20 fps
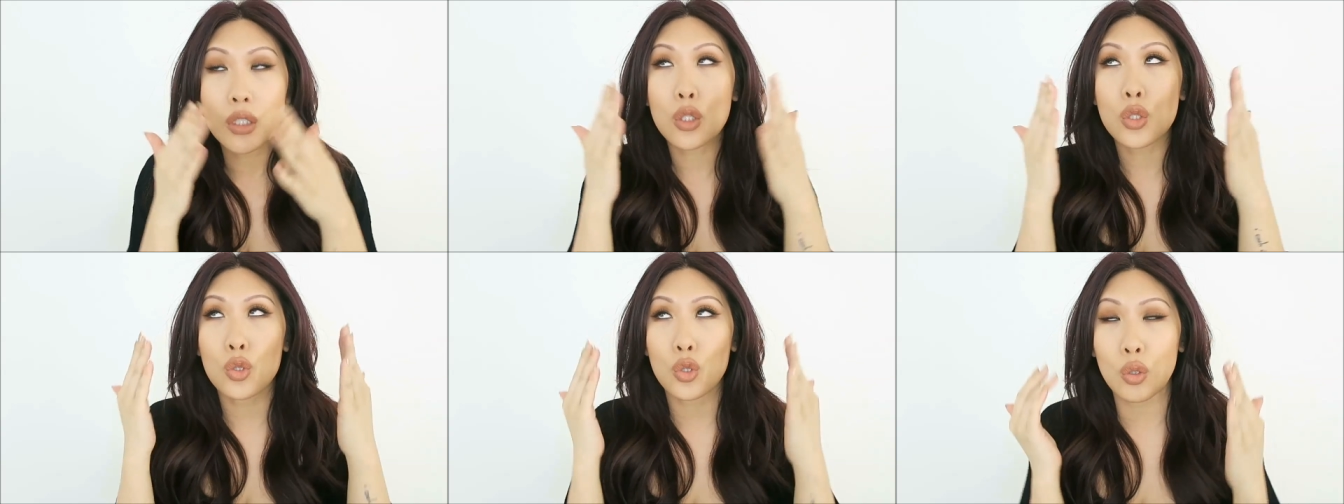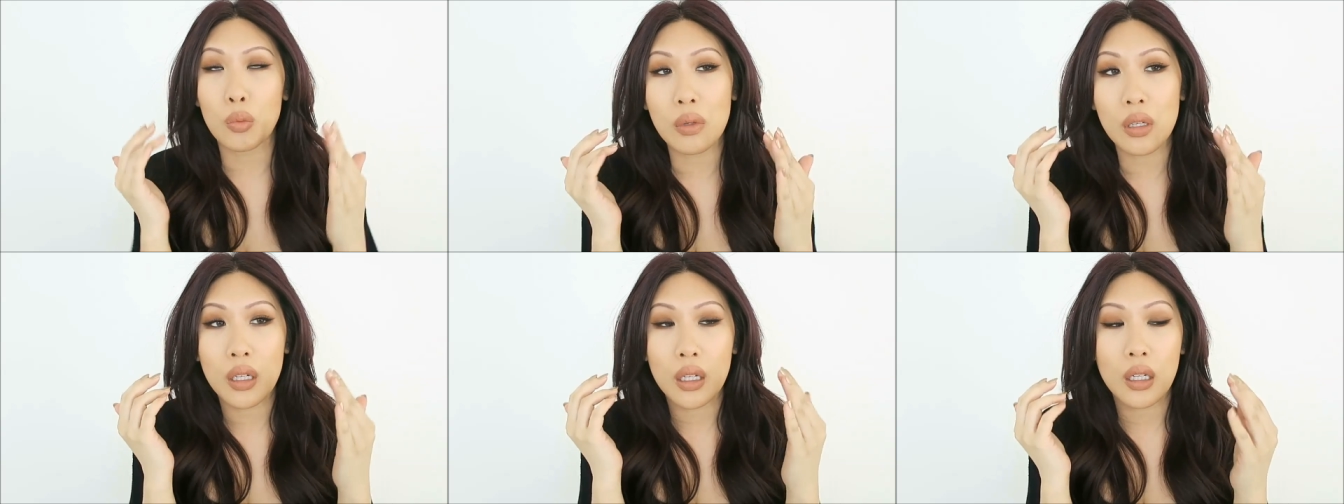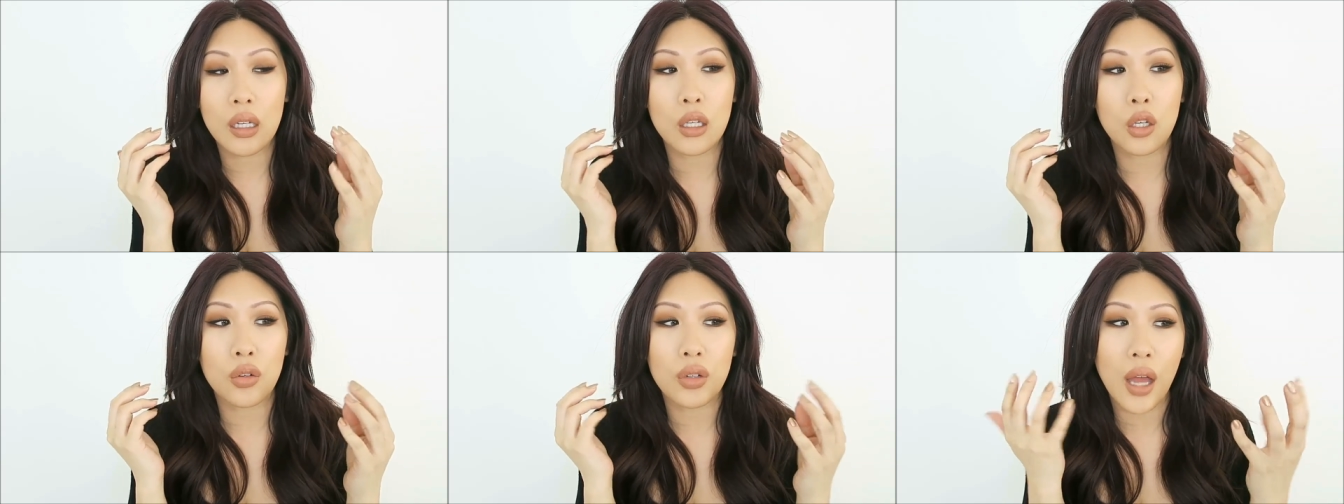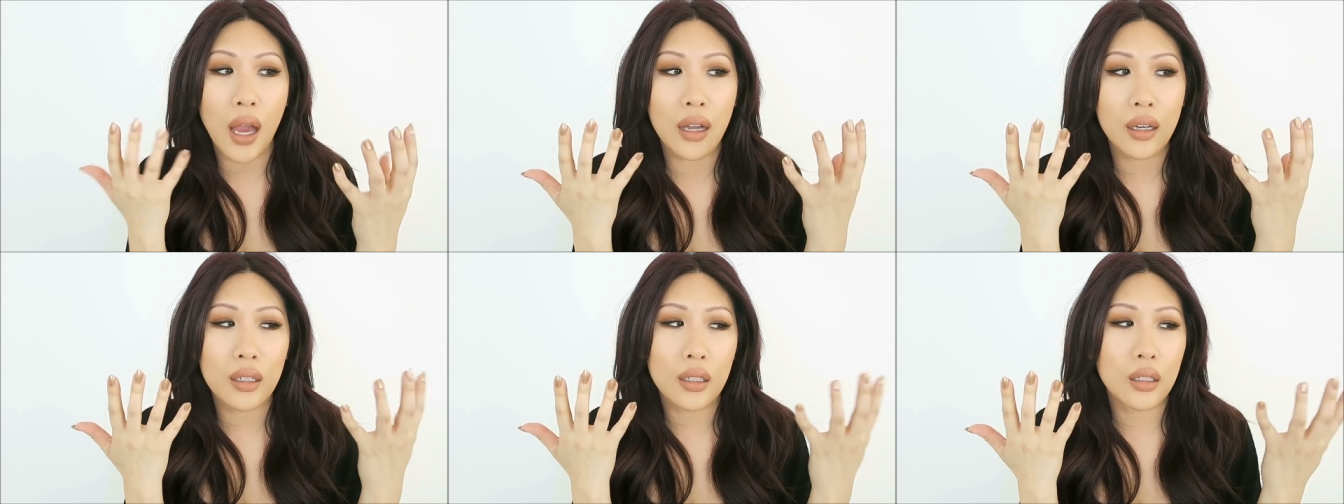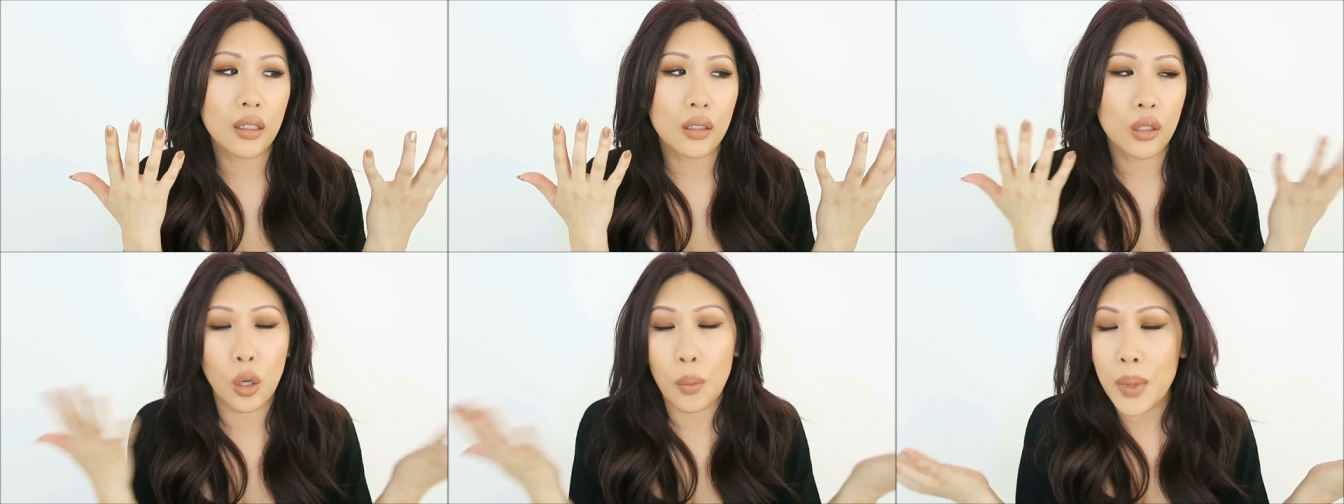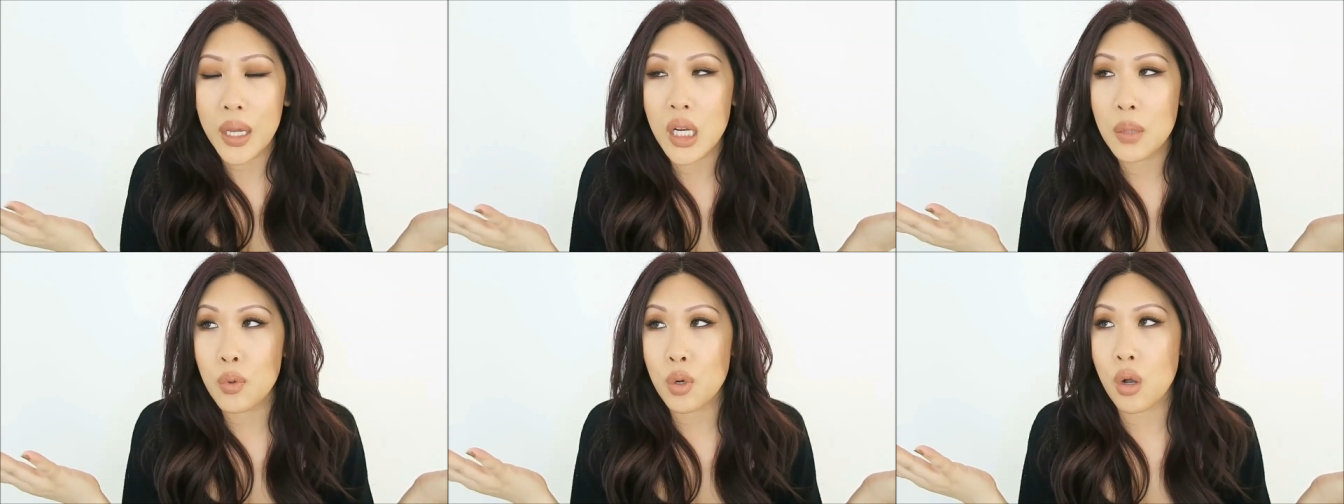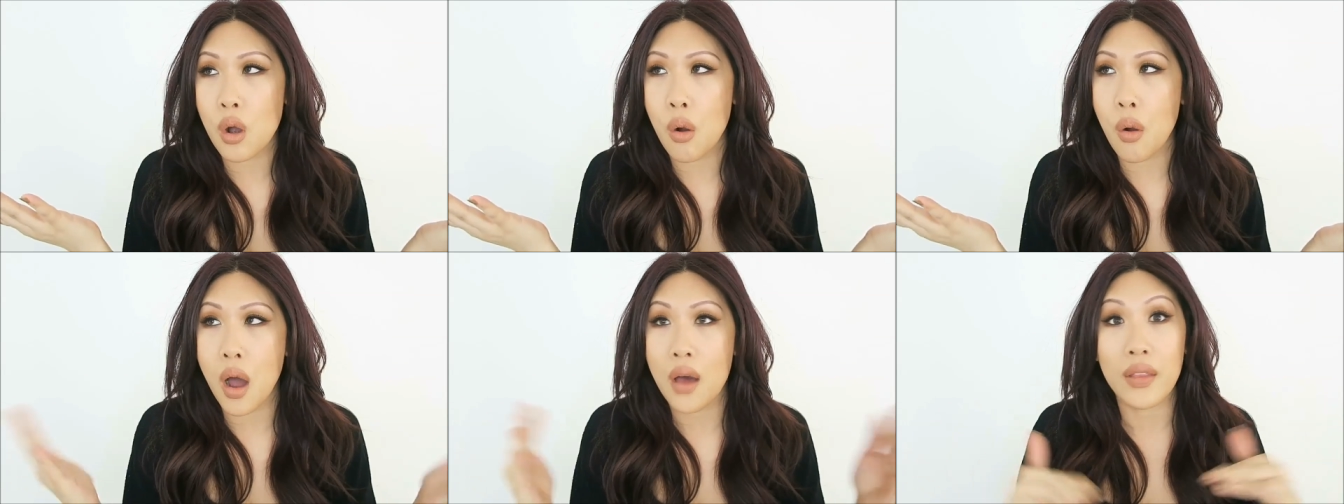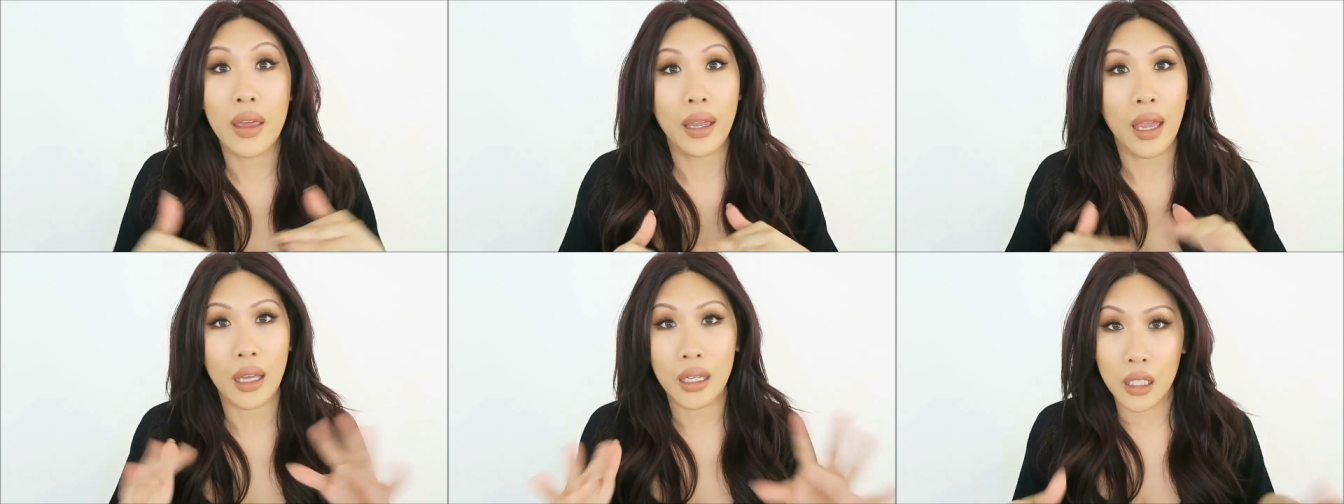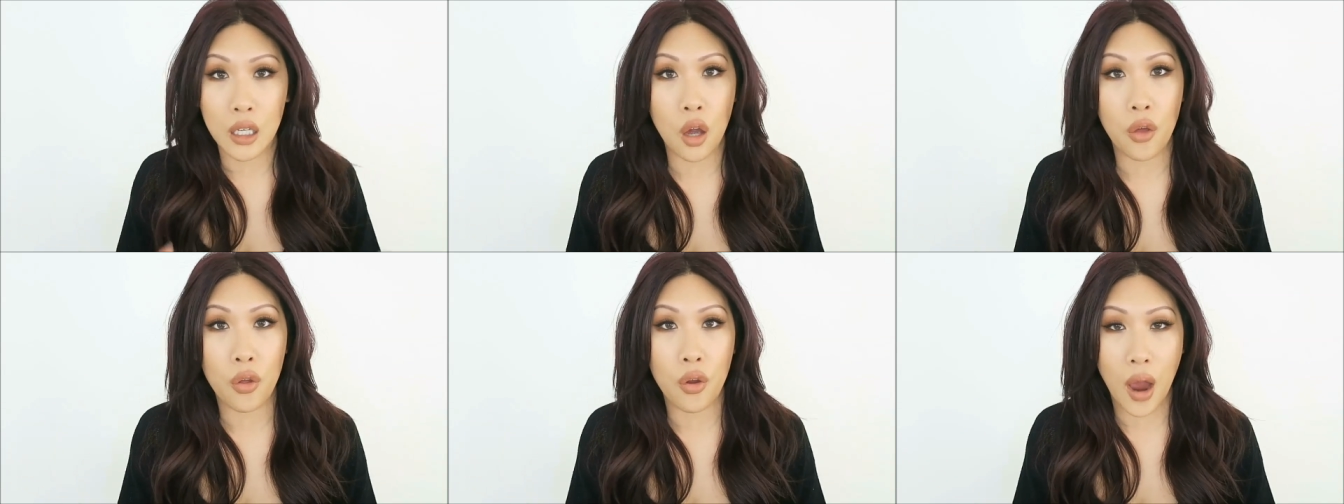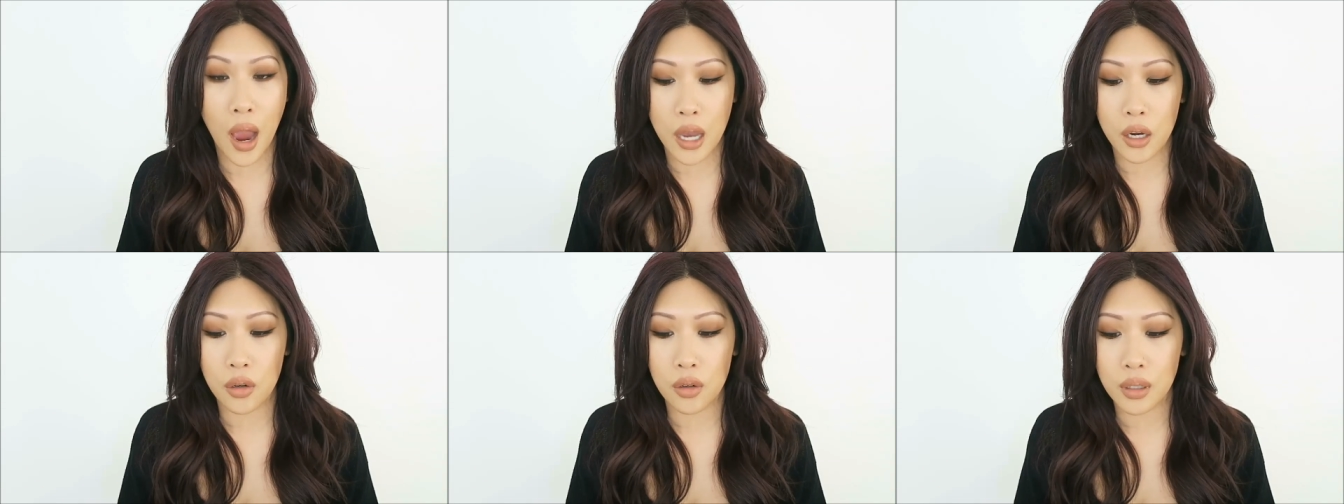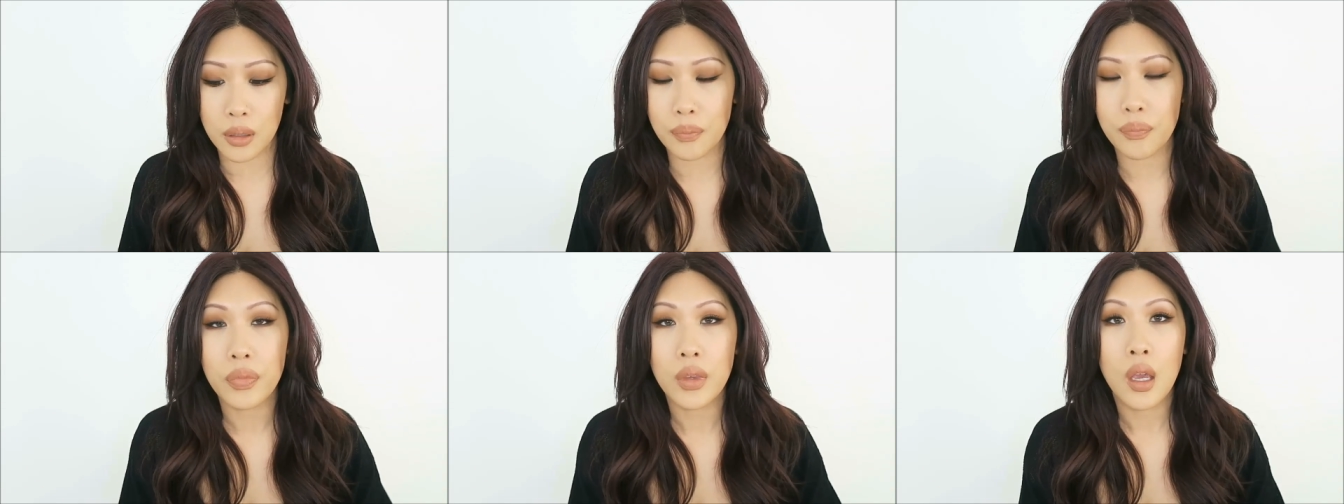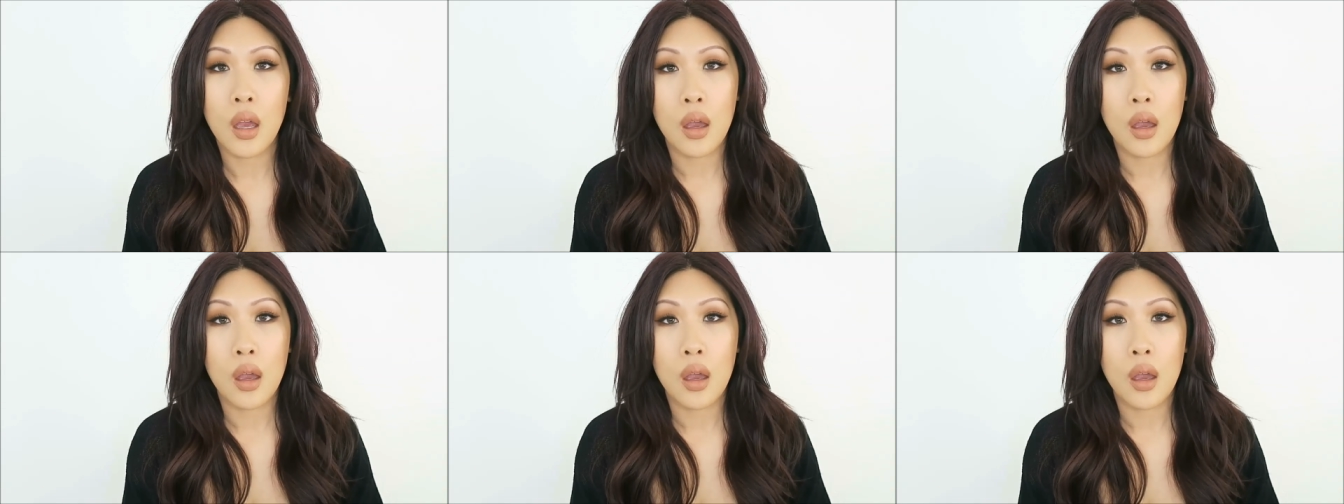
distribute it, you're not gonna, your makeup will go on like any other eye cream.